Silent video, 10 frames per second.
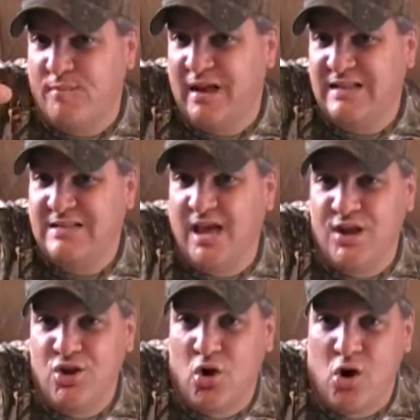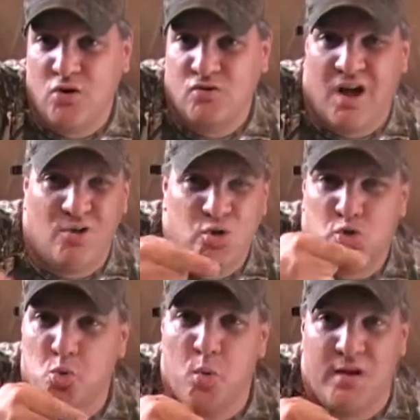like 10 yards out to
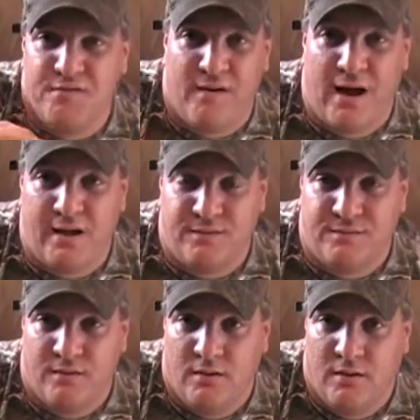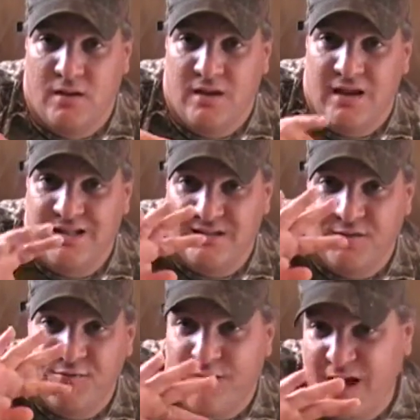25. It's a
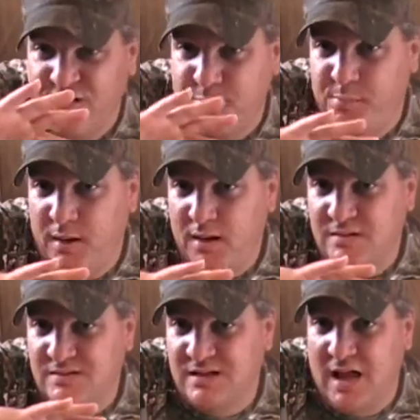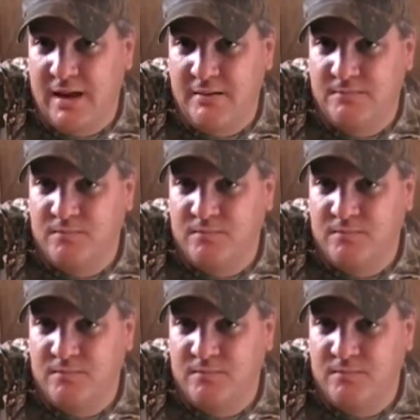5-pin sight,